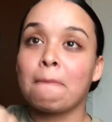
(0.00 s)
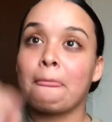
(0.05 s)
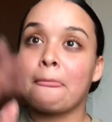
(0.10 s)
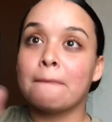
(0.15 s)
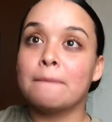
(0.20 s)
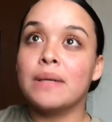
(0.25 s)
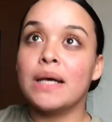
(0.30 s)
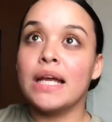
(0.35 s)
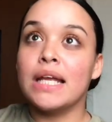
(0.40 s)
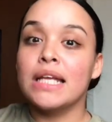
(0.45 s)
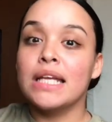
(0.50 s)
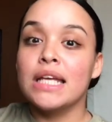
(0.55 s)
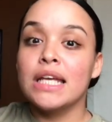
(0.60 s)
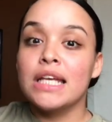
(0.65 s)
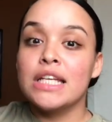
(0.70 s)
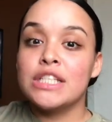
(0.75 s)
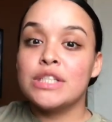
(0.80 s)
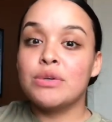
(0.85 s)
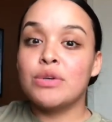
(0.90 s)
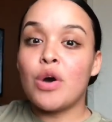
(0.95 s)
But
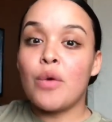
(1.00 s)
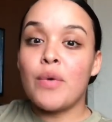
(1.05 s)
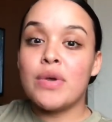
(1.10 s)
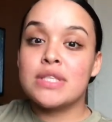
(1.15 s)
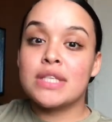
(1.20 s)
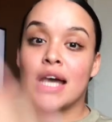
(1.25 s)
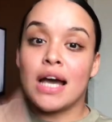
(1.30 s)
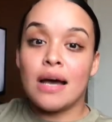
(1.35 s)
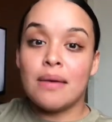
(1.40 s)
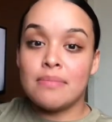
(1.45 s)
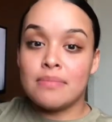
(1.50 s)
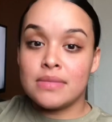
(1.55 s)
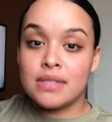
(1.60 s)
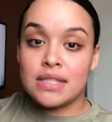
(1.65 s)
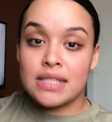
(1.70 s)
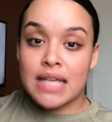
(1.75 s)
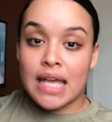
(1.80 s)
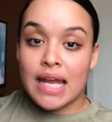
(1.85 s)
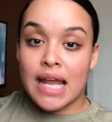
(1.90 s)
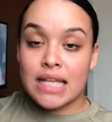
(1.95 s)
she would always come
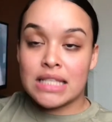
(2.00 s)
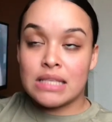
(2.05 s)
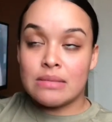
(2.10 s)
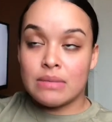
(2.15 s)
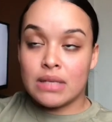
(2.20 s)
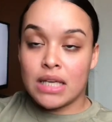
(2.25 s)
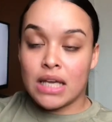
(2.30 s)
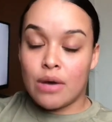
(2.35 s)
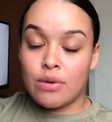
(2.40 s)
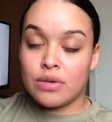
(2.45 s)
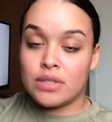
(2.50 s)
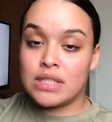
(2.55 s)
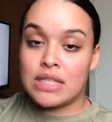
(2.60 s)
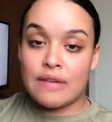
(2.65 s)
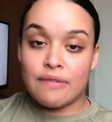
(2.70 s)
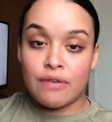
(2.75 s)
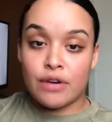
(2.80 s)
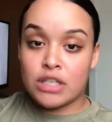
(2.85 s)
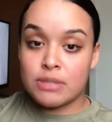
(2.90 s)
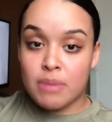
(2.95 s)
stand next to me. I always
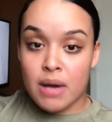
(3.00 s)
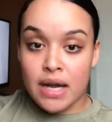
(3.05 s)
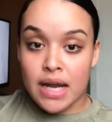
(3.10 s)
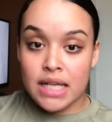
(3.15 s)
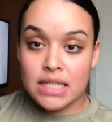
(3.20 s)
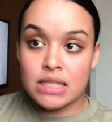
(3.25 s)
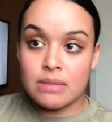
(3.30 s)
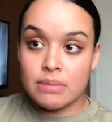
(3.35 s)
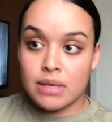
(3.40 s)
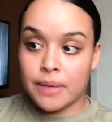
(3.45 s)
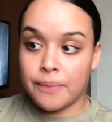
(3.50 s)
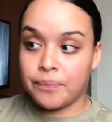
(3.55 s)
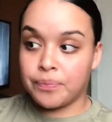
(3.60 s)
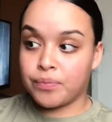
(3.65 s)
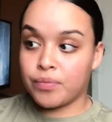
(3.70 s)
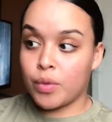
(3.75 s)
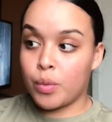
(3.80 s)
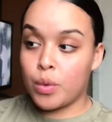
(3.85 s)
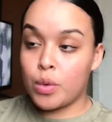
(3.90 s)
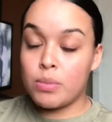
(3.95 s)
save her a spot next to me.
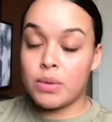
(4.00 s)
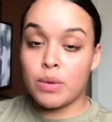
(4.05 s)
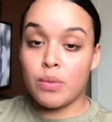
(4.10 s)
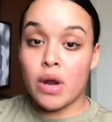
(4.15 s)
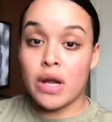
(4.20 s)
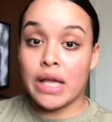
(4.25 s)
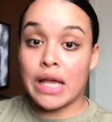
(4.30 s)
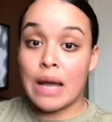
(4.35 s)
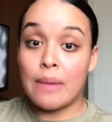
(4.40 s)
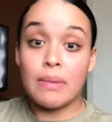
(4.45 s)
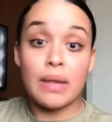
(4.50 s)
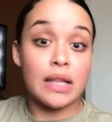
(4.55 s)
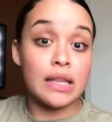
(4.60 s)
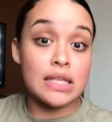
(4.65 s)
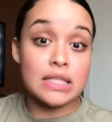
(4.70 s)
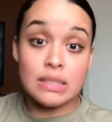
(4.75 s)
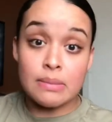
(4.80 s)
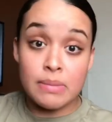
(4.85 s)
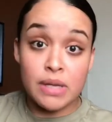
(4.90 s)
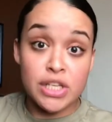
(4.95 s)
We would be running. I'd be like,
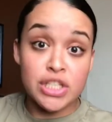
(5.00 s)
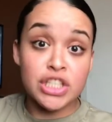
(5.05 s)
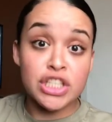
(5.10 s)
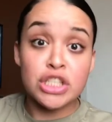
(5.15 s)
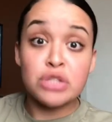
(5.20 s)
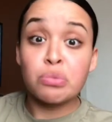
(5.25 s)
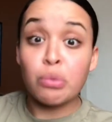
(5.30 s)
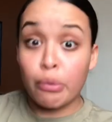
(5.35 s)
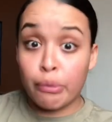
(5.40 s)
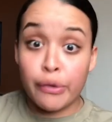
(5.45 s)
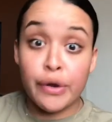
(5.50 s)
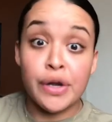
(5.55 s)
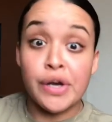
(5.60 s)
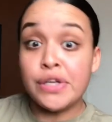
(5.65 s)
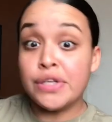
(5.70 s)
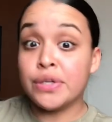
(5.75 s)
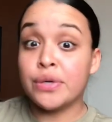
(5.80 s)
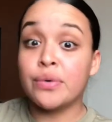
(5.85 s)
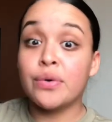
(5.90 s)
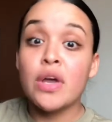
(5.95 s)
listen, bitch, this is what we're going to
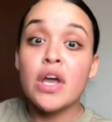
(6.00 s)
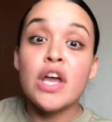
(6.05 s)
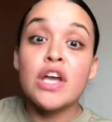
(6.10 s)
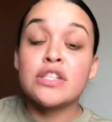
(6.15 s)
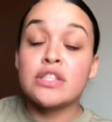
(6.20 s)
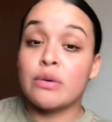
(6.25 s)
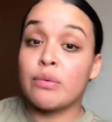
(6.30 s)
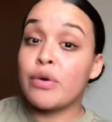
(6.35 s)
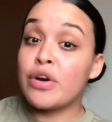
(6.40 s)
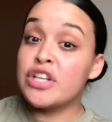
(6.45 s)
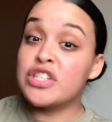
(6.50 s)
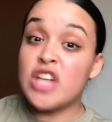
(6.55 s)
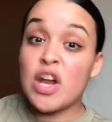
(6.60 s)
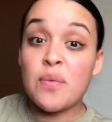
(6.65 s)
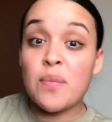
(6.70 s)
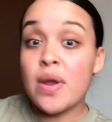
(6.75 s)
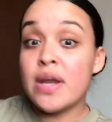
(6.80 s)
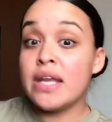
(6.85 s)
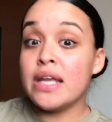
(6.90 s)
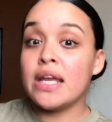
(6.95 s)
do. So we're going to
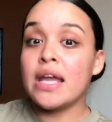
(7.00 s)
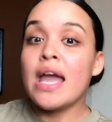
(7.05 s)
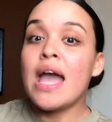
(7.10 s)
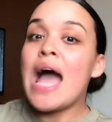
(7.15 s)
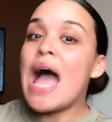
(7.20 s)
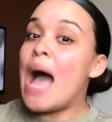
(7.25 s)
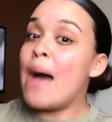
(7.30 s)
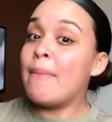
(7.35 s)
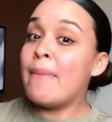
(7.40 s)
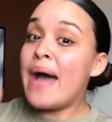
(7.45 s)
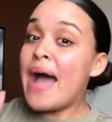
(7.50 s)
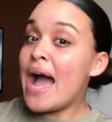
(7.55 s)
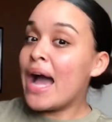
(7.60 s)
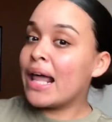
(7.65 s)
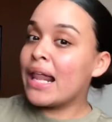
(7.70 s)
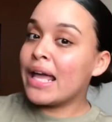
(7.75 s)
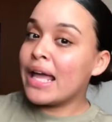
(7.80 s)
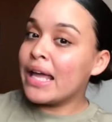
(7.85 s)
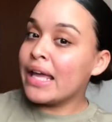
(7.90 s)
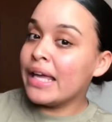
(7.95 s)
start running. I'm going to
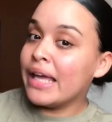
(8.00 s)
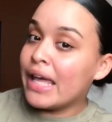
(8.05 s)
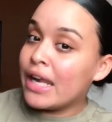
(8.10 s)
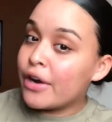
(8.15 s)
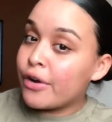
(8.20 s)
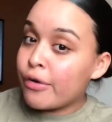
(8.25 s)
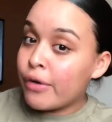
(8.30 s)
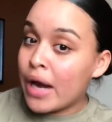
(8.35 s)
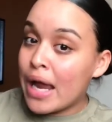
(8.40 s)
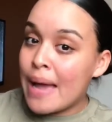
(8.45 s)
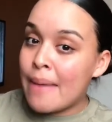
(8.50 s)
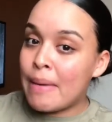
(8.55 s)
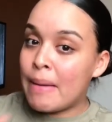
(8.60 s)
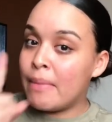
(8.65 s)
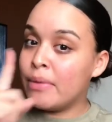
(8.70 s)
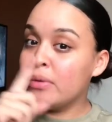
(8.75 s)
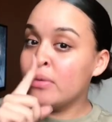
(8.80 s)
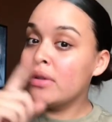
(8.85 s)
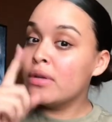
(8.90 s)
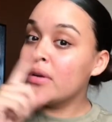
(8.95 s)
act like I get a cramp. I'm
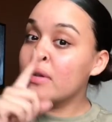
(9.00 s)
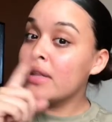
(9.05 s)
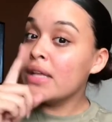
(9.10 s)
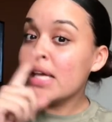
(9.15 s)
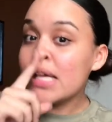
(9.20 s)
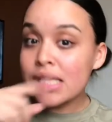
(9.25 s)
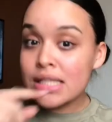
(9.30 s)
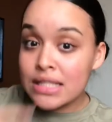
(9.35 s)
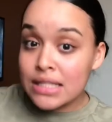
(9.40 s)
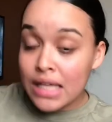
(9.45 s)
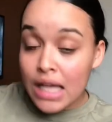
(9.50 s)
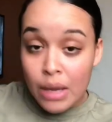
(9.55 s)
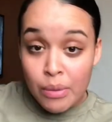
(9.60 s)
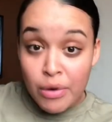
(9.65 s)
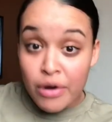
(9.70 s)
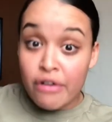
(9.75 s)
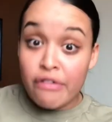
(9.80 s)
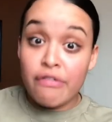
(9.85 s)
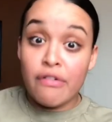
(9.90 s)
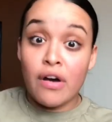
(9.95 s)
going to do a little this, and we're
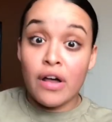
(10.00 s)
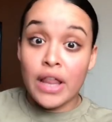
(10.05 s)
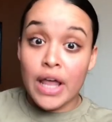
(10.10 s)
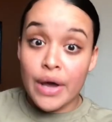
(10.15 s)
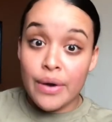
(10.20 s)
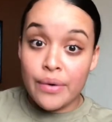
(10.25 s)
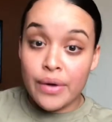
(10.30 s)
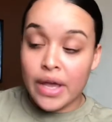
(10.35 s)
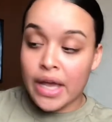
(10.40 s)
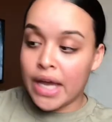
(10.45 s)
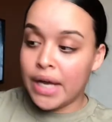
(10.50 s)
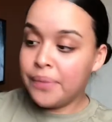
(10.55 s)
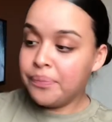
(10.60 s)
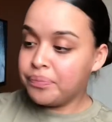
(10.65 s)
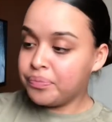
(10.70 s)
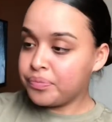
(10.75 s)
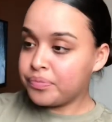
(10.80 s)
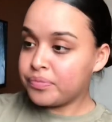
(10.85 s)
going to fall out, okay?